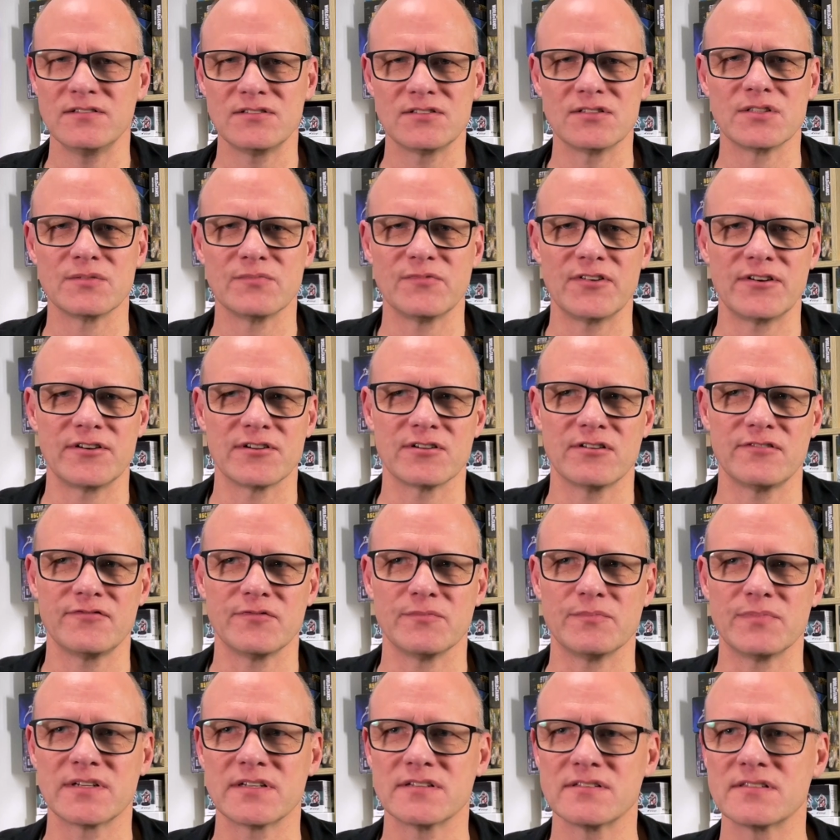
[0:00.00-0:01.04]
do them very
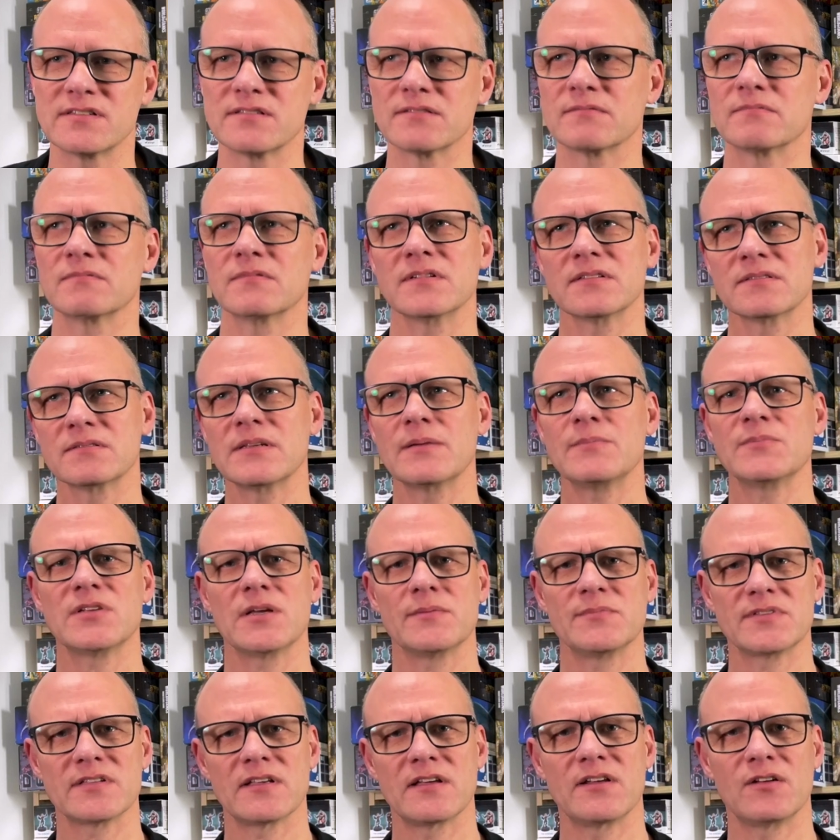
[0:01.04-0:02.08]
often because
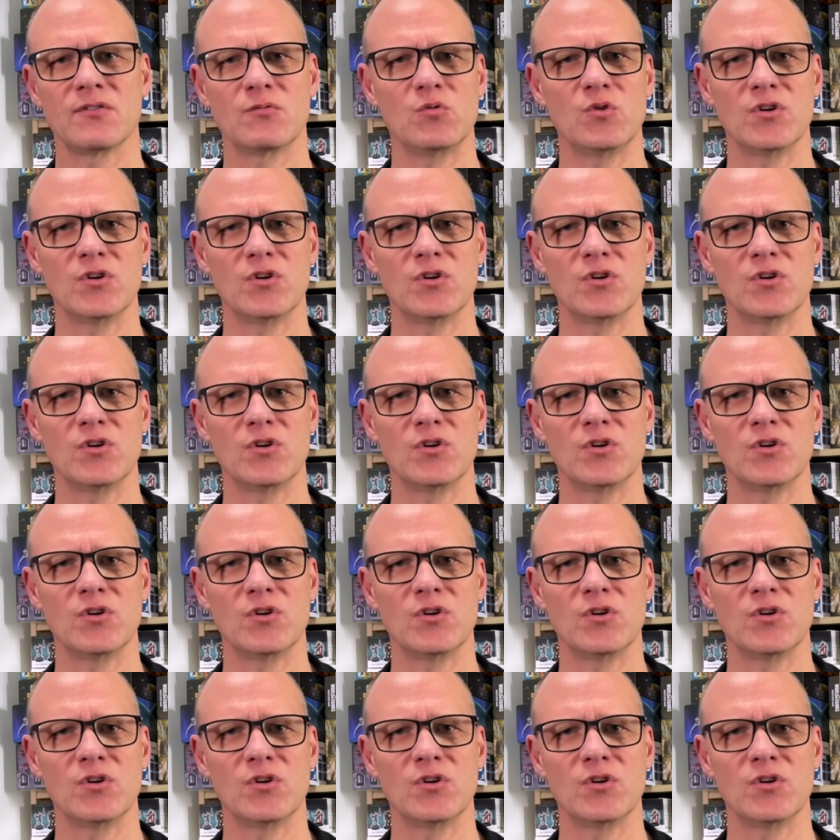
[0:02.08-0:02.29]
sometimes they don't